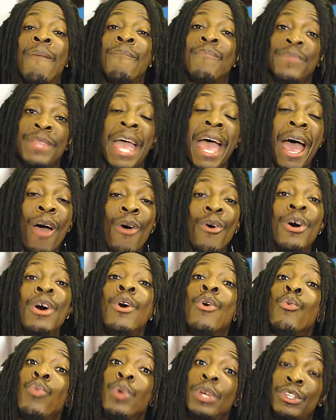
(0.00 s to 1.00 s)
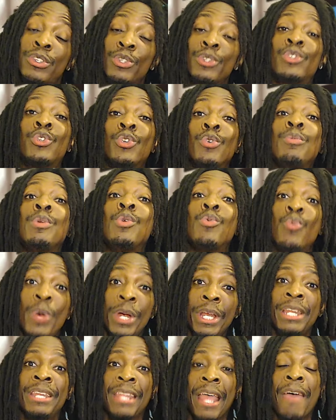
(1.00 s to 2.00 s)
Now, with Tsutsumi
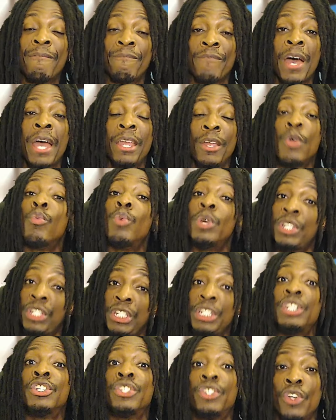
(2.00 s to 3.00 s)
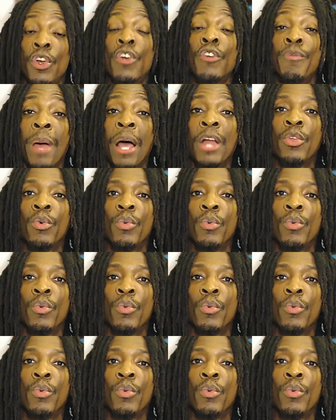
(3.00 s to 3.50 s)
winning that fight, which he deserved, by the